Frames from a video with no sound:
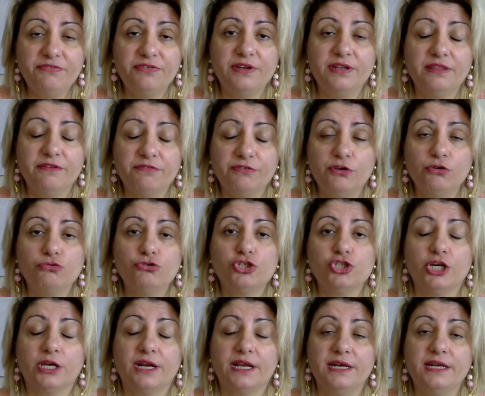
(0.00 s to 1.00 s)
in the
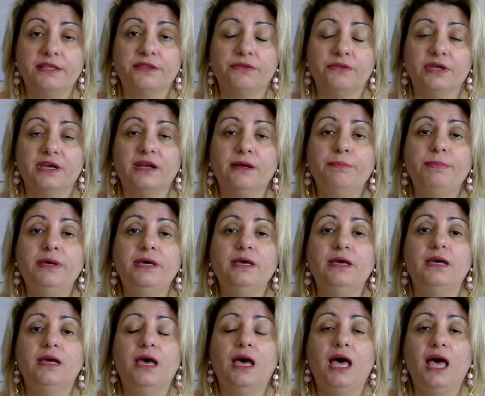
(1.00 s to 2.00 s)
future I need therapy,
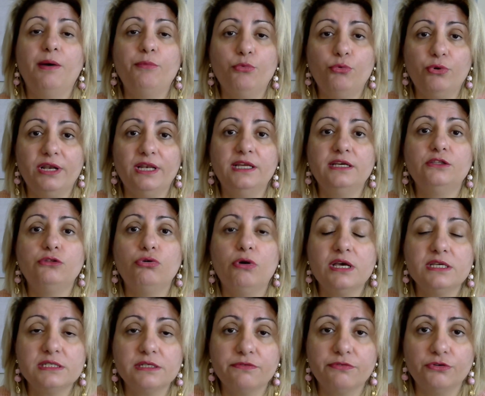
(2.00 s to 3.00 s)
I'm willing to
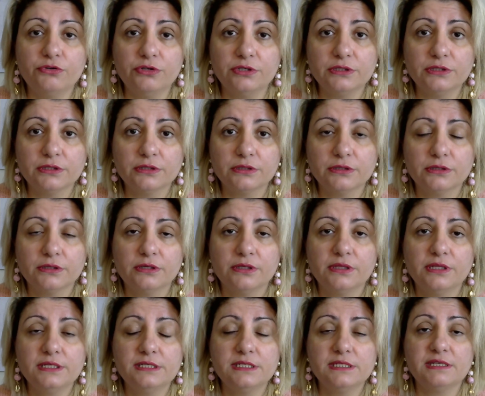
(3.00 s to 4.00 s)
ask for it.
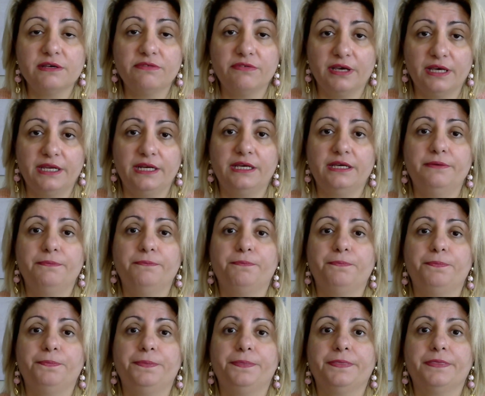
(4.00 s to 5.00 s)
This is a very
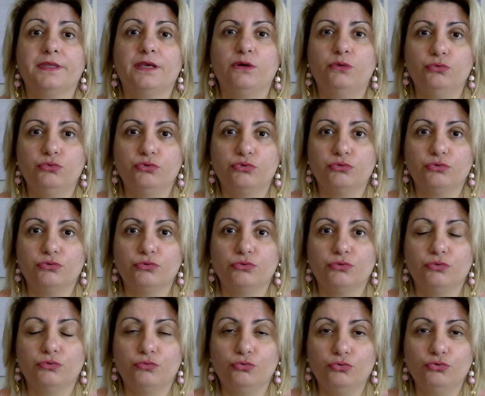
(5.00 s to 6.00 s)

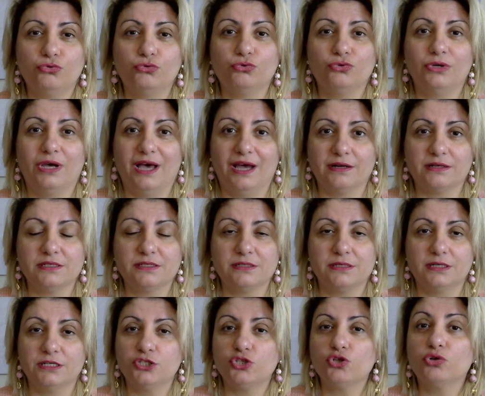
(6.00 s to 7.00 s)
good answer.
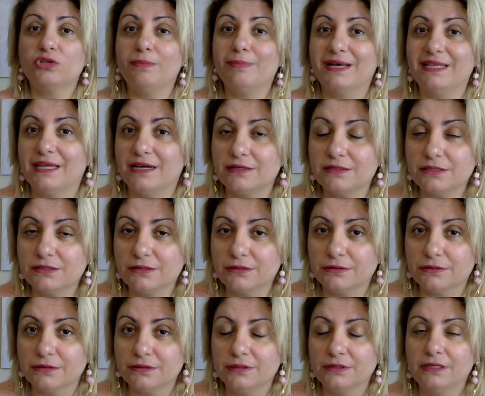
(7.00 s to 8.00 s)
It's not a bad answer.
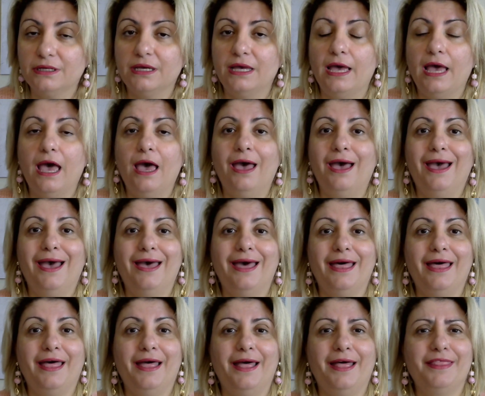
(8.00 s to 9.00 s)

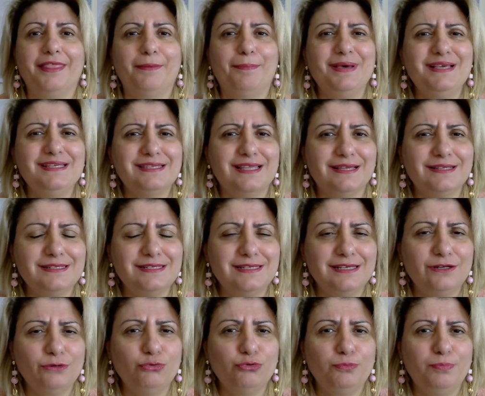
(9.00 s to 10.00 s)
The best
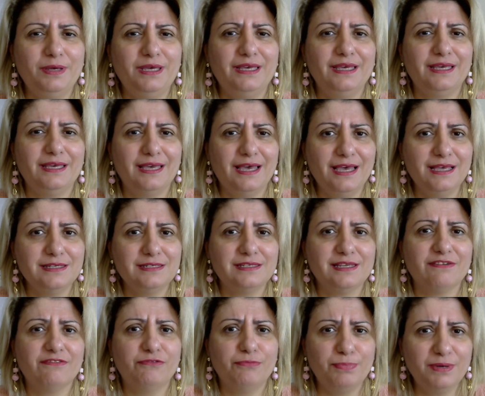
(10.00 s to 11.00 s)
answer would be, yes,
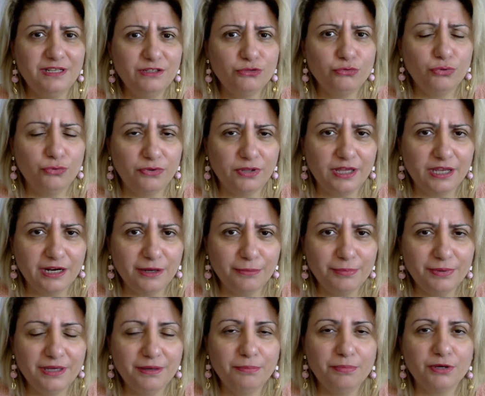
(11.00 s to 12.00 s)
I've been to
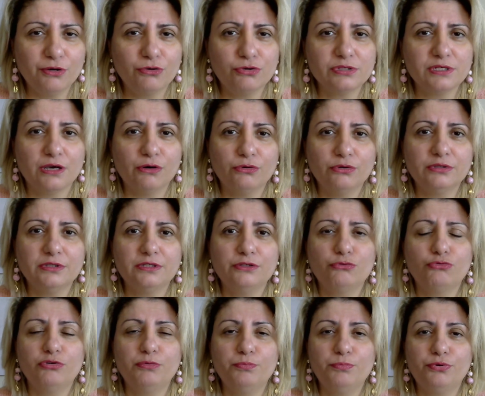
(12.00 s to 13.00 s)
therapy because I wanted
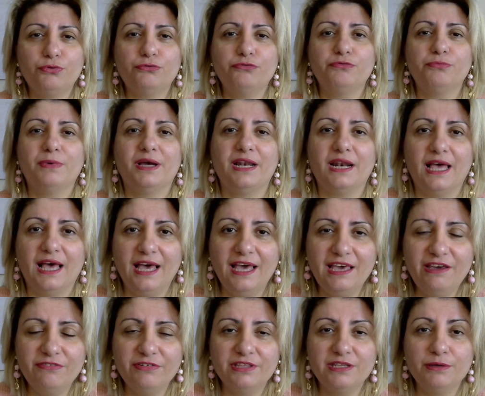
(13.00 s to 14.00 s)
to improve my
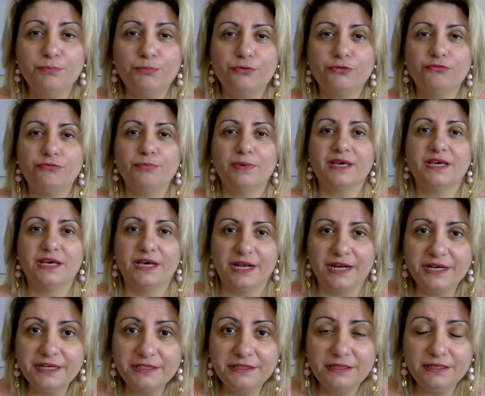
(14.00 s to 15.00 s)
life and improve my
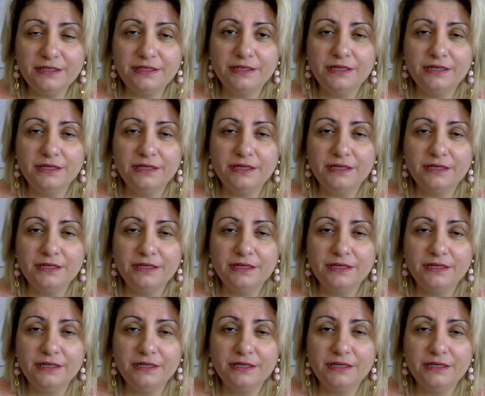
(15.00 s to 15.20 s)
character,